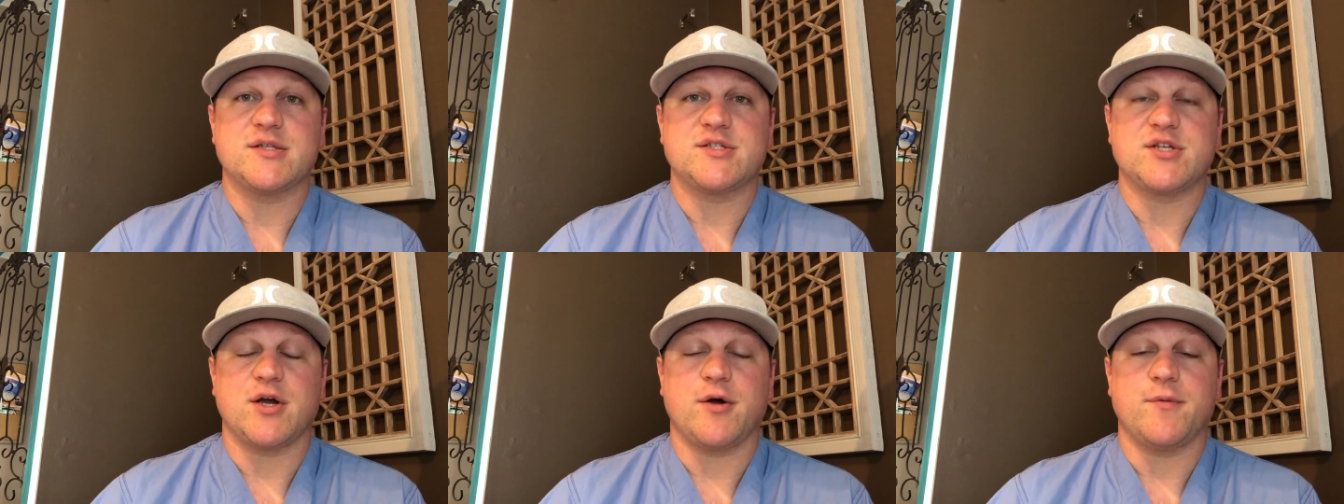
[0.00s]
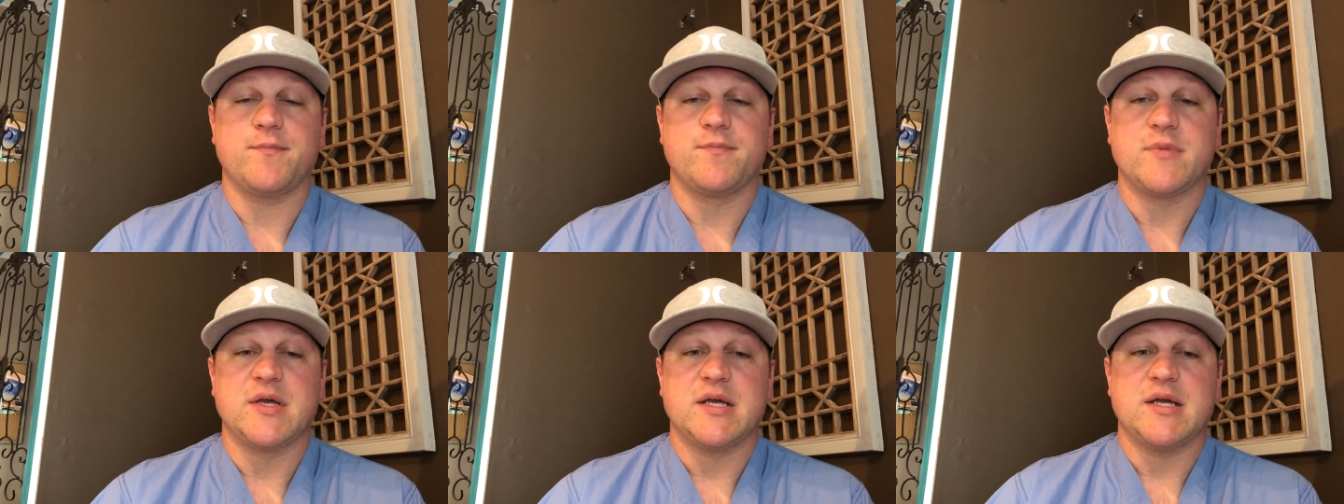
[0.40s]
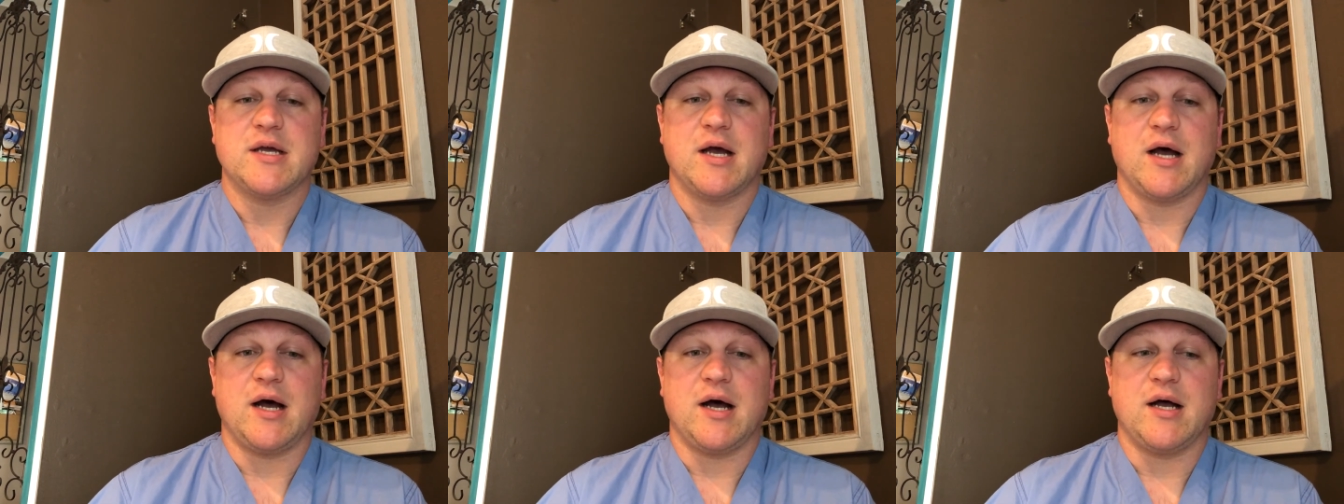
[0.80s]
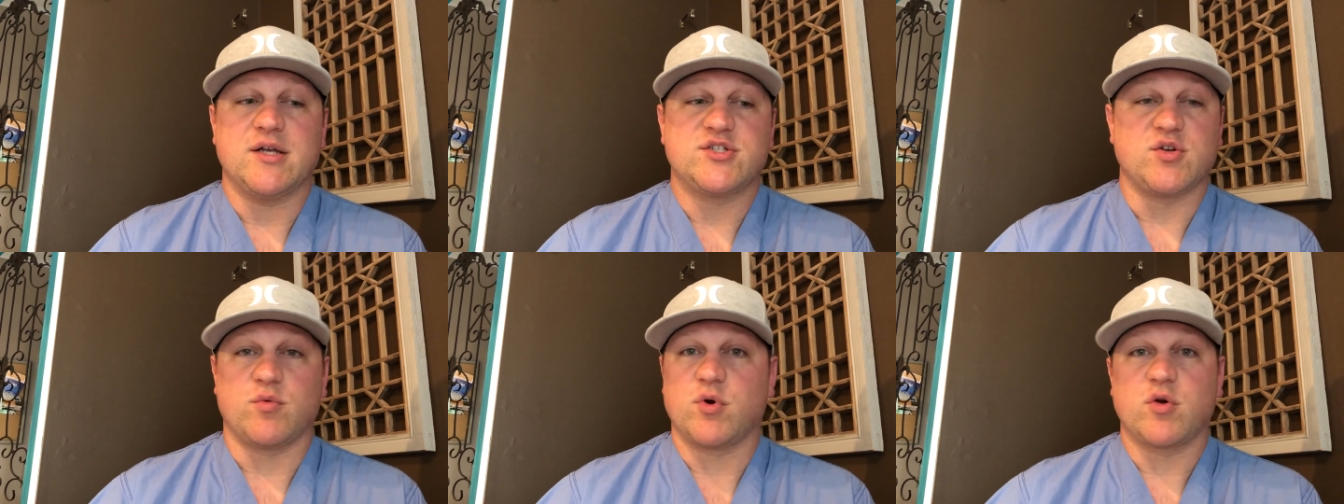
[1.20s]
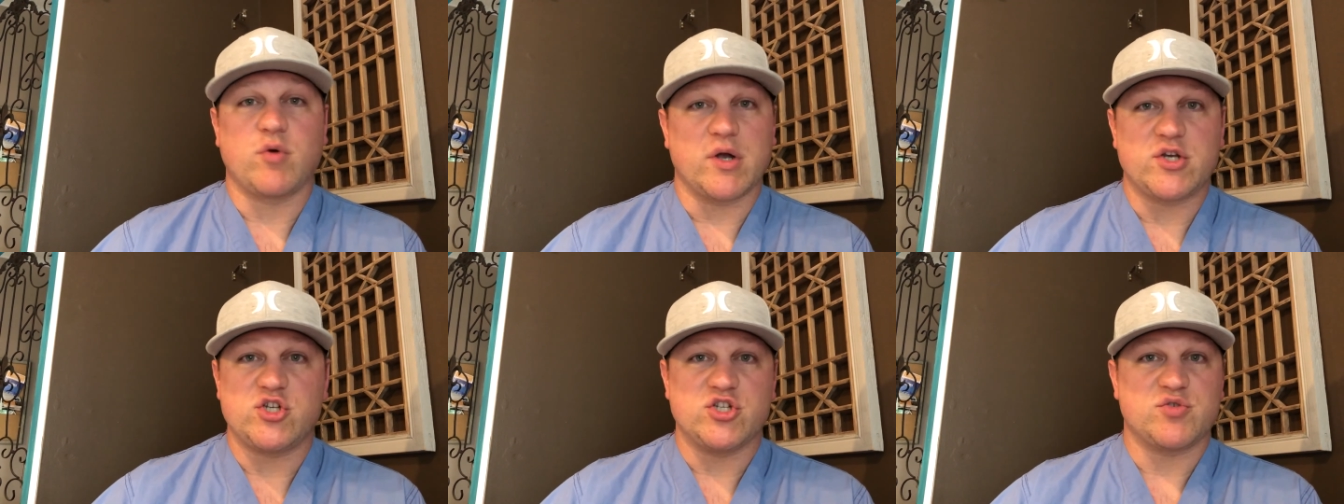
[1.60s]
So real
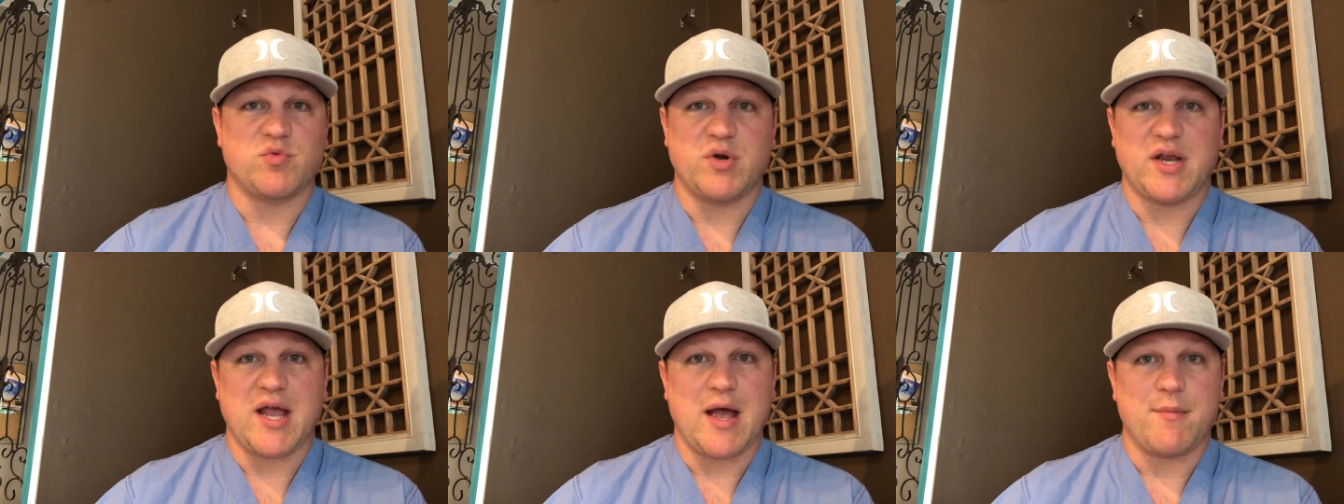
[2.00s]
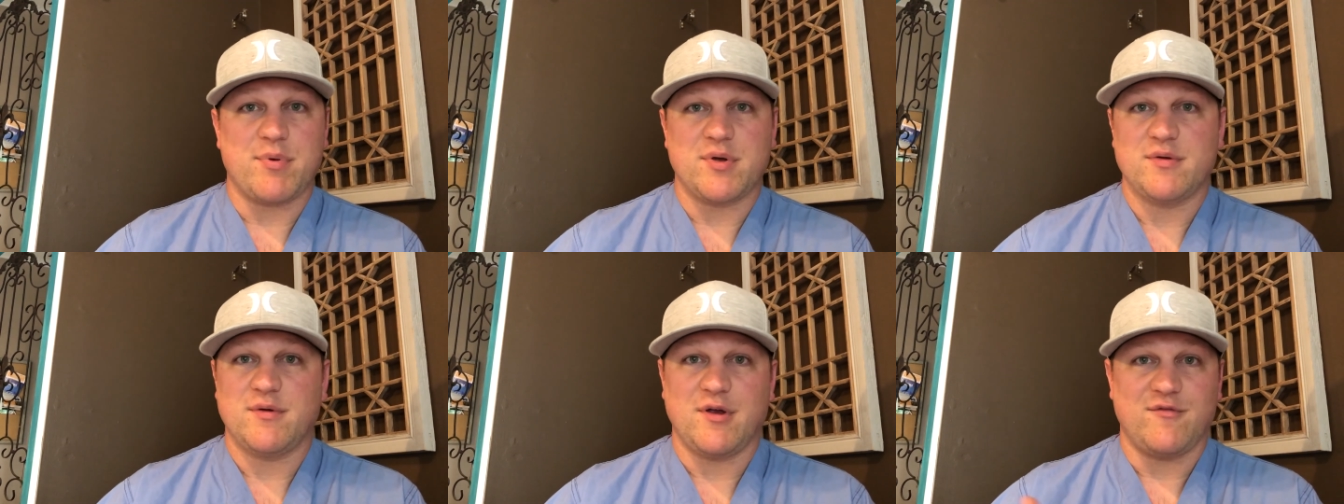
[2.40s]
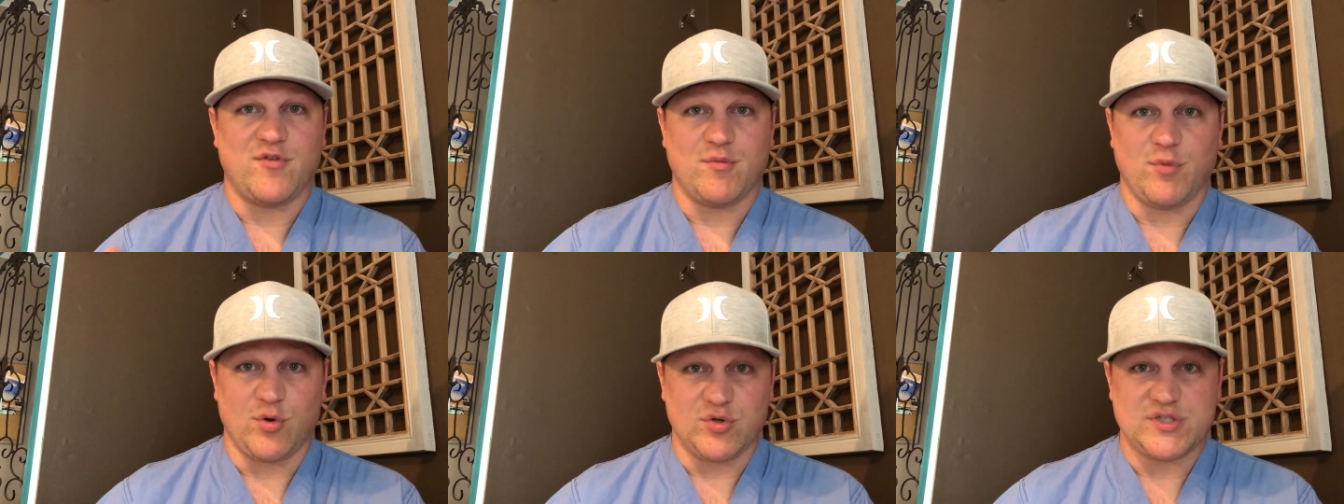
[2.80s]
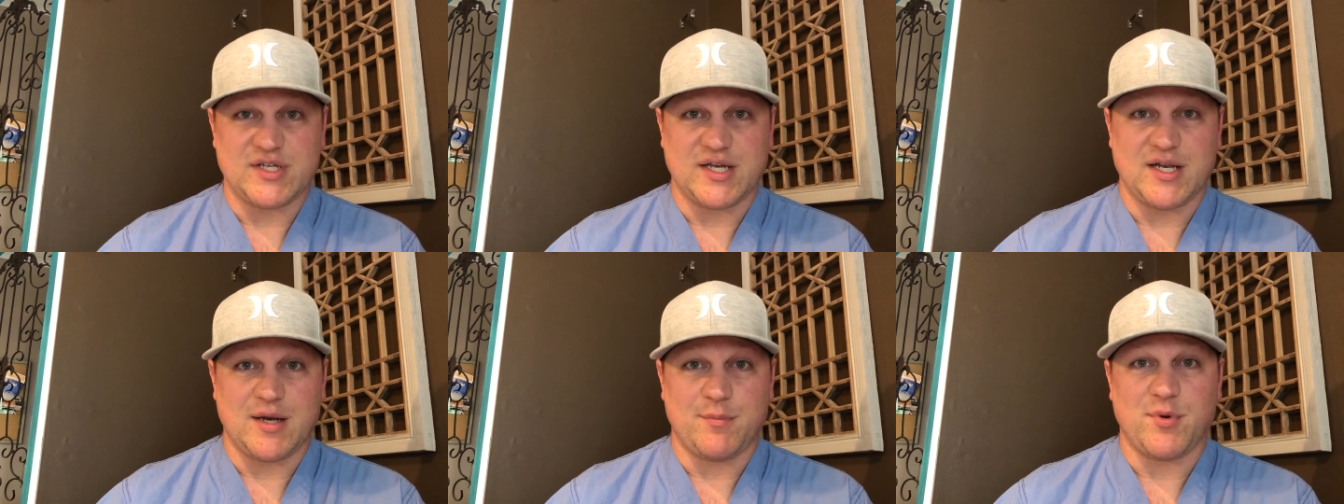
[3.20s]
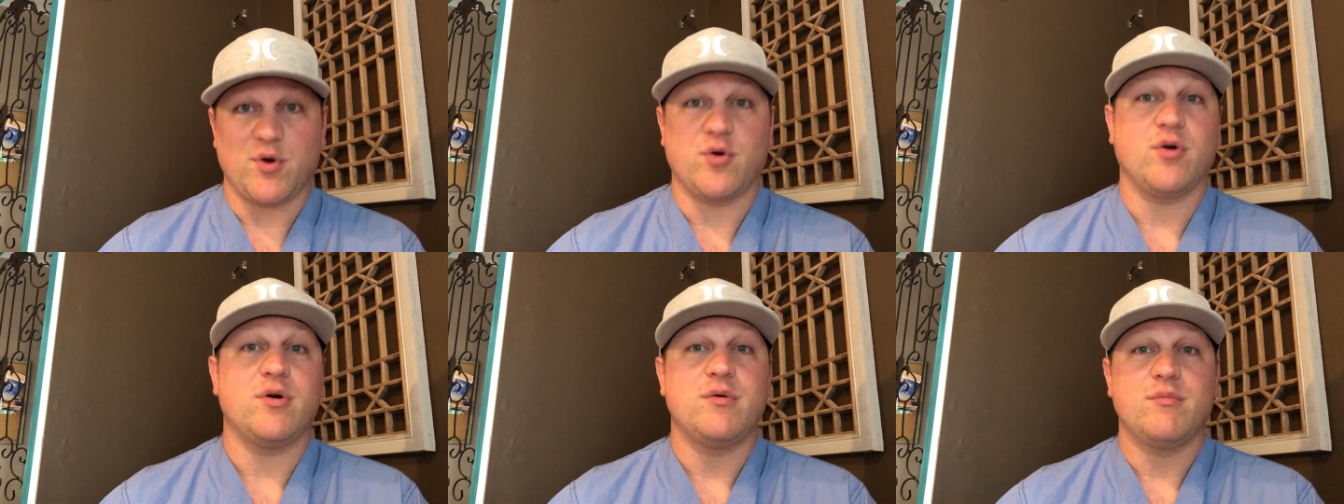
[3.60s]
quick, just recap, if you're bolusing an
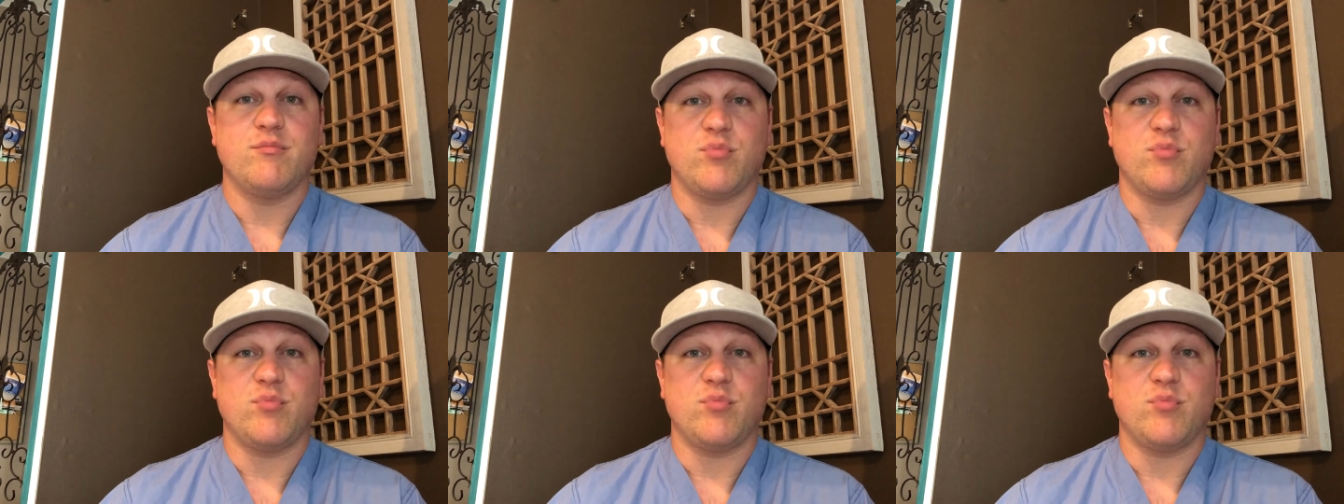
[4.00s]
epidural,